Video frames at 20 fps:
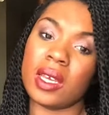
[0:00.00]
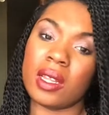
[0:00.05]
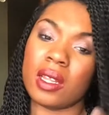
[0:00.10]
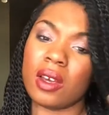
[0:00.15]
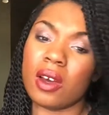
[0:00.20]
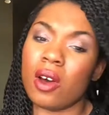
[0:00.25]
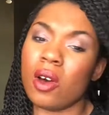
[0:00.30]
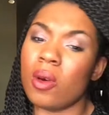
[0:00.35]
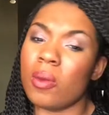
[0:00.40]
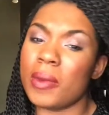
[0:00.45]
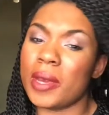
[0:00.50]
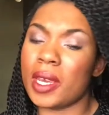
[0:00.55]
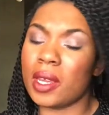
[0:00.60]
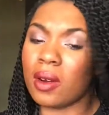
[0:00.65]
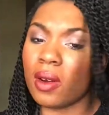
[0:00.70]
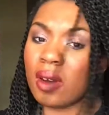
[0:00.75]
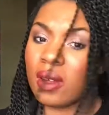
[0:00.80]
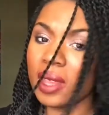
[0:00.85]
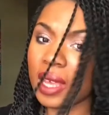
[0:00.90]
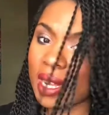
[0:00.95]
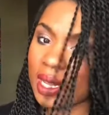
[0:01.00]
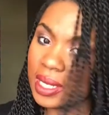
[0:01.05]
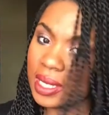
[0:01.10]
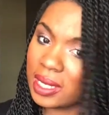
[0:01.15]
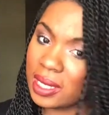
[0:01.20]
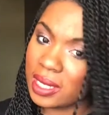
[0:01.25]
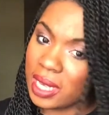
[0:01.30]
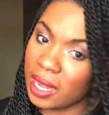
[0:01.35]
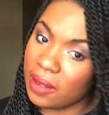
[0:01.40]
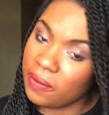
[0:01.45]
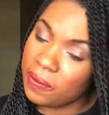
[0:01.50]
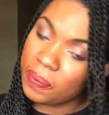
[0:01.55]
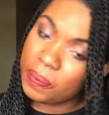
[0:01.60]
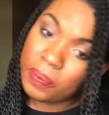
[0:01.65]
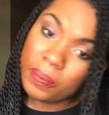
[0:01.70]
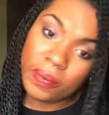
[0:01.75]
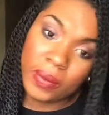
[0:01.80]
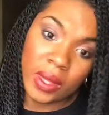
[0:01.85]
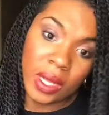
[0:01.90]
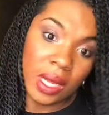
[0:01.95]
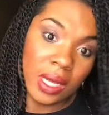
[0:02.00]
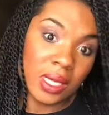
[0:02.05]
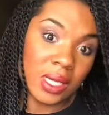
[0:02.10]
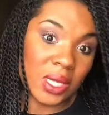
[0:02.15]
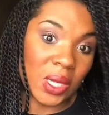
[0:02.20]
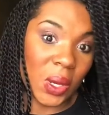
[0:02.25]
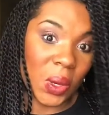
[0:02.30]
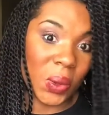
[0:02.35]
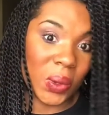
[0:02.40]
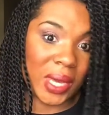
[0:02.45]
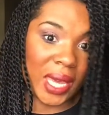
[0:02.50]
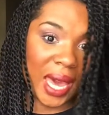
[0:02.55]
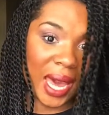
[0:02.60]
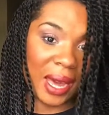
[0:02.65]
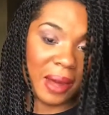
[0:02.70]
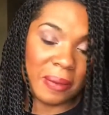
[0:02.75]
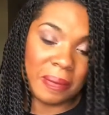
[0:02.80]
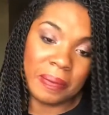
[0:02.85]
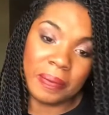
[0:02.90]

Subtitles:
and the combing and all that stuff. So yeah,